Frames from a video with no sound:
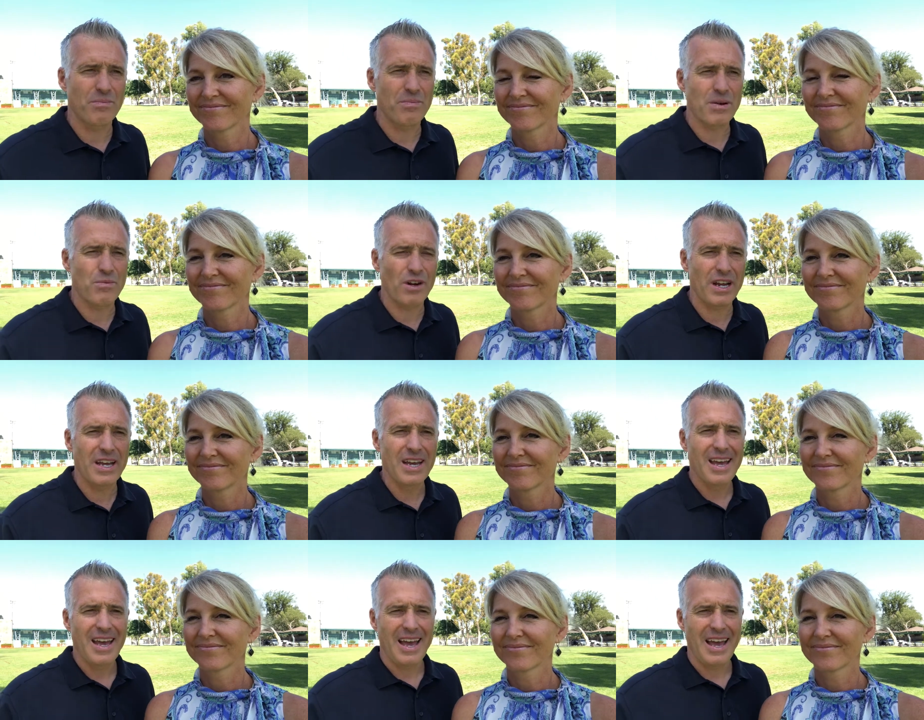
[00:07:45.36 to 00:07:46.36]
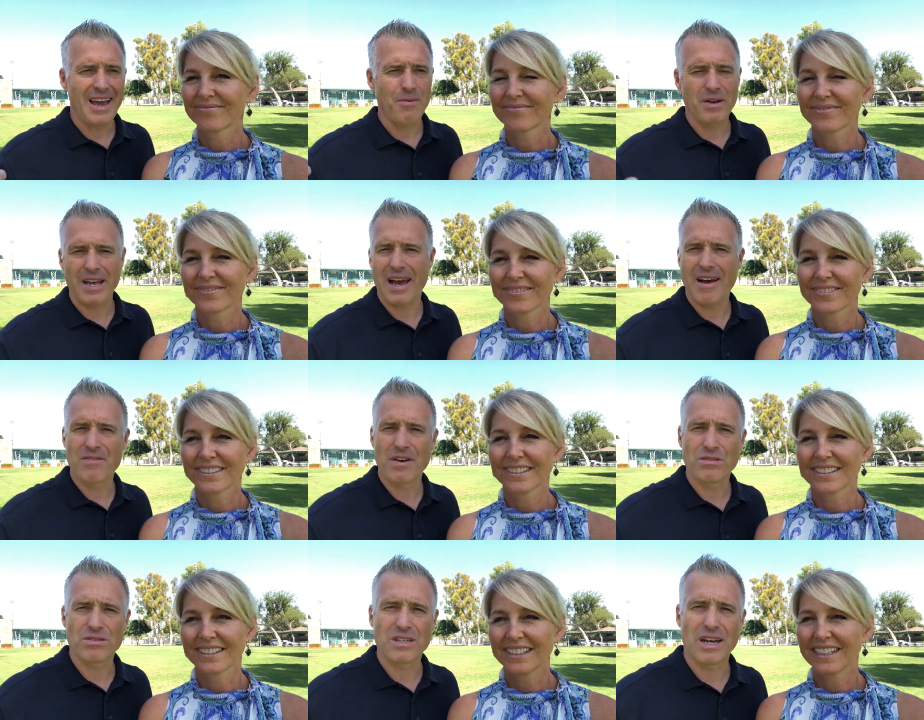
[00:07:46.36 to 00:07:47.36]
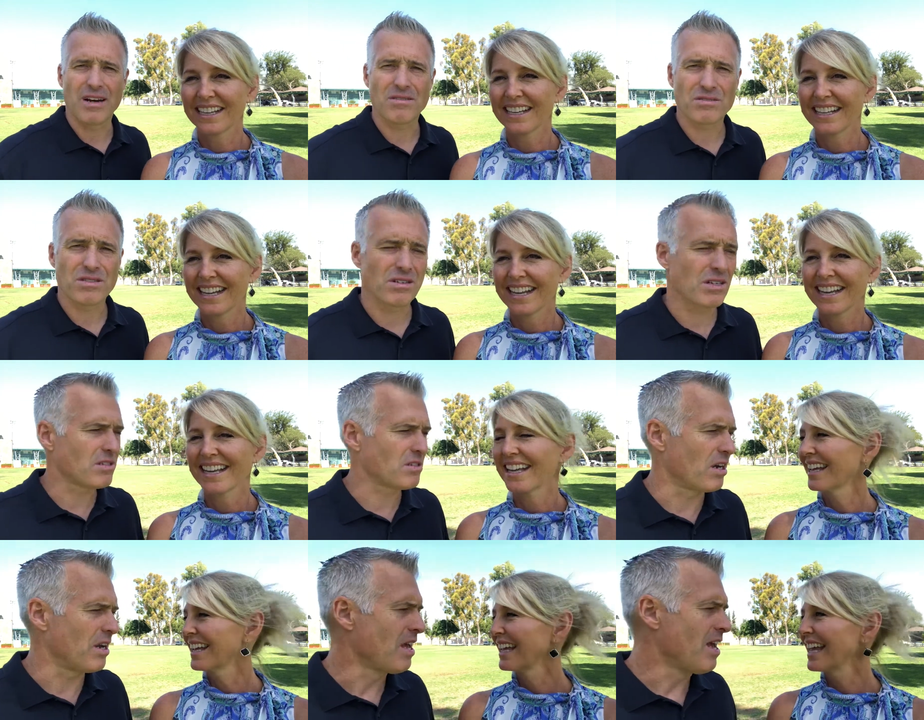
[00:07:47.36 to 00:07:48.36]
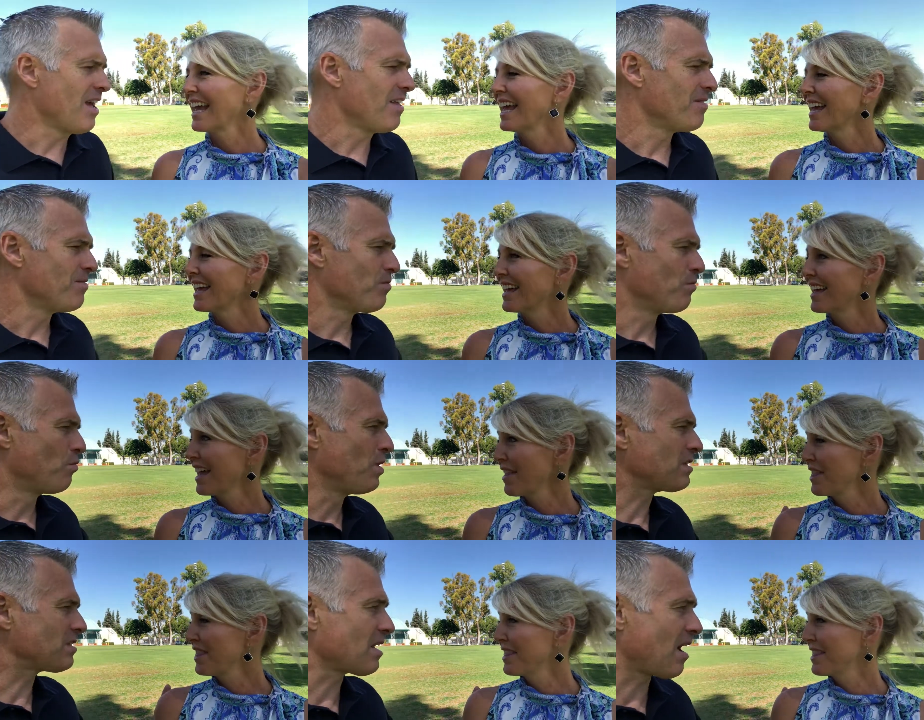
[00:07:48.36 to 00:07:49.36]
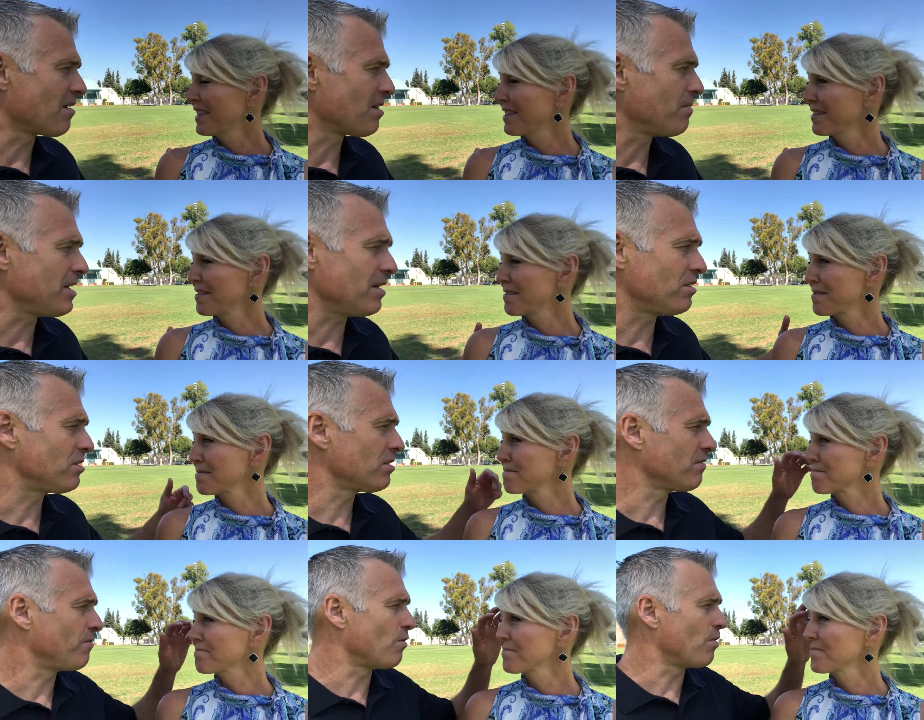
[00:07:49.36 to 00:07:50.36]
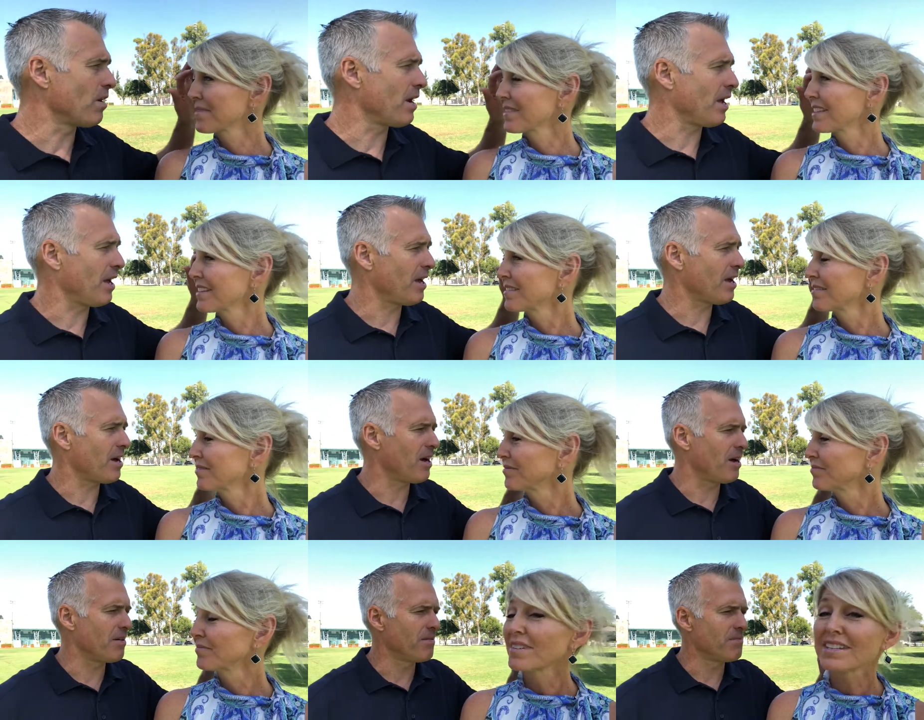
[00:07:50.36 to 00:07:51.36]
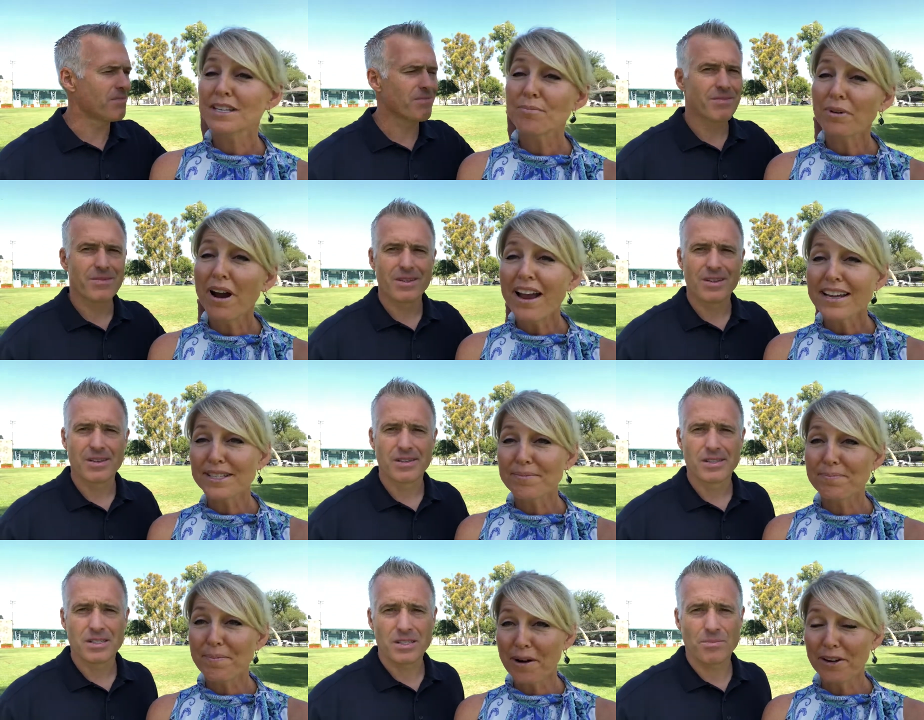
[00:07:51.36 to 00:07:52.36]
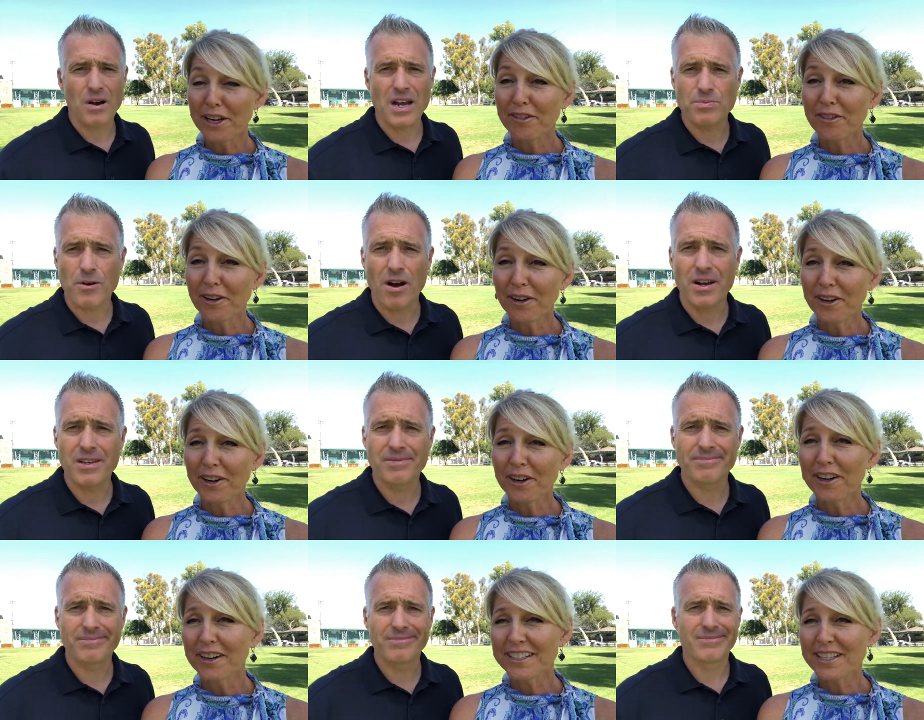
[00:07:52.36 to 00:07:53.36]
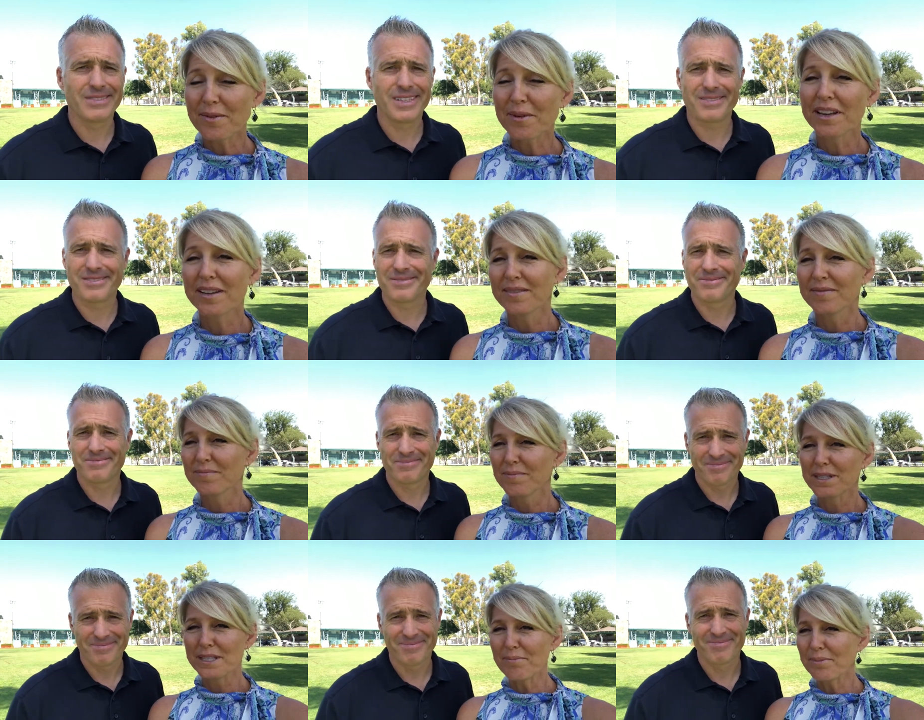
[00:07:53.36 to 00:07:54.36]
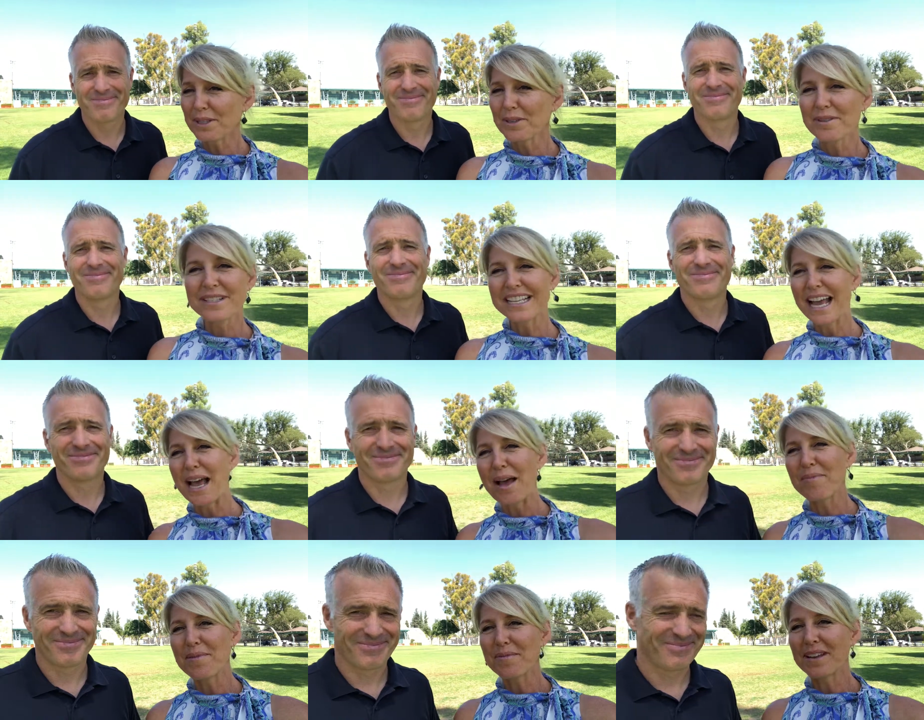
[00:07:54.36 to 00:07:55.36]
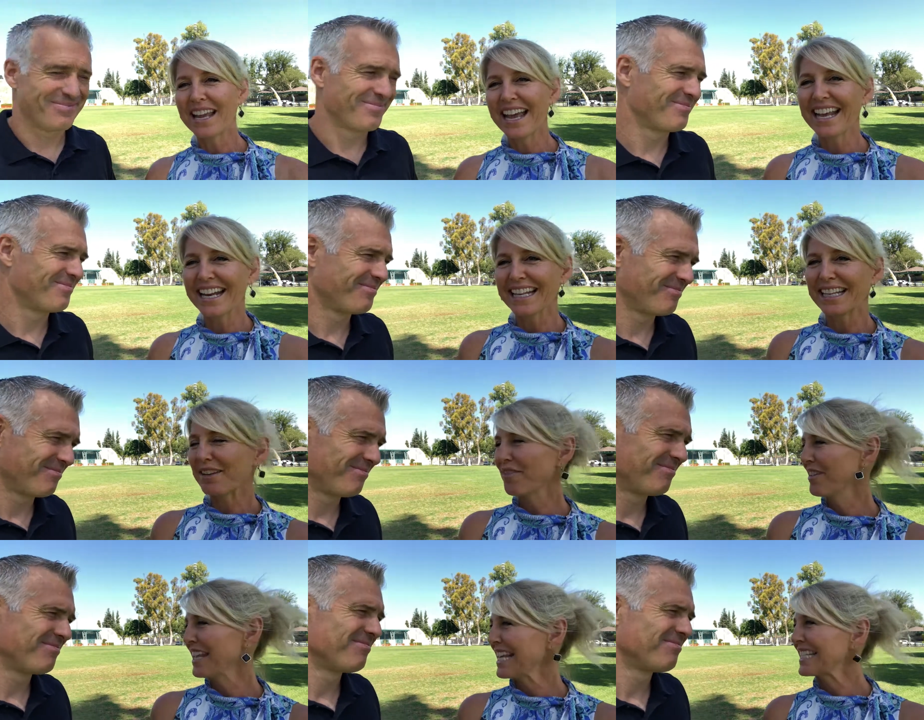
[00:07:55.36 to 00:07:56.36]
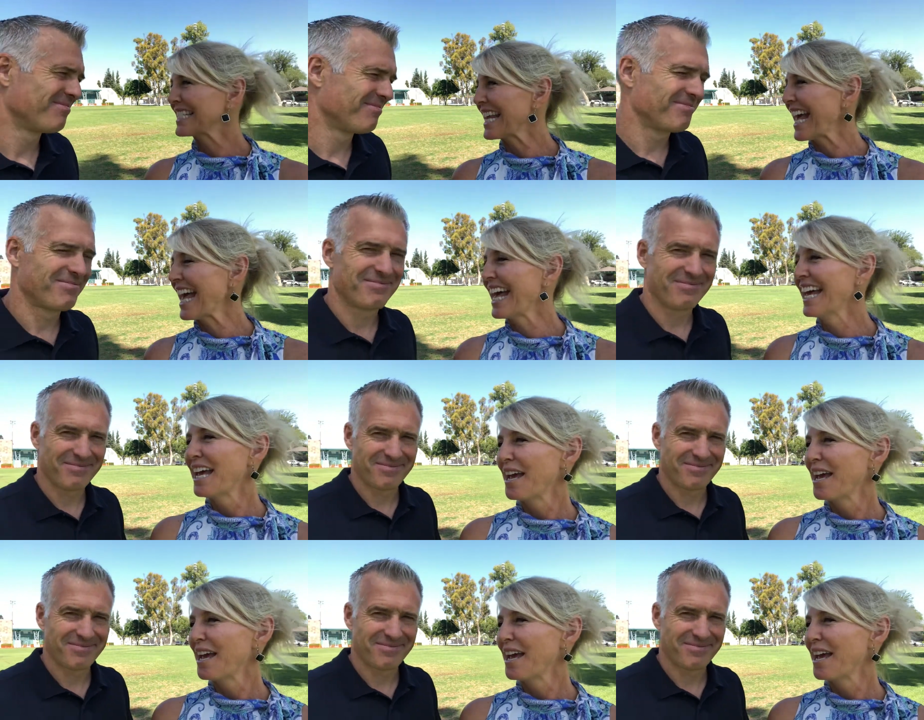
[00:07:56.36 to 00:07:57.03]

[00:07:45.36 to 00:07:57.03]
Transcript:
Speaker 1: memory. And we have those now. So that's good. Whisked down to the beach for a uh,
Speaker 2: surprise party surprise for party. her. So we put some balloons up and we had a little fiesta,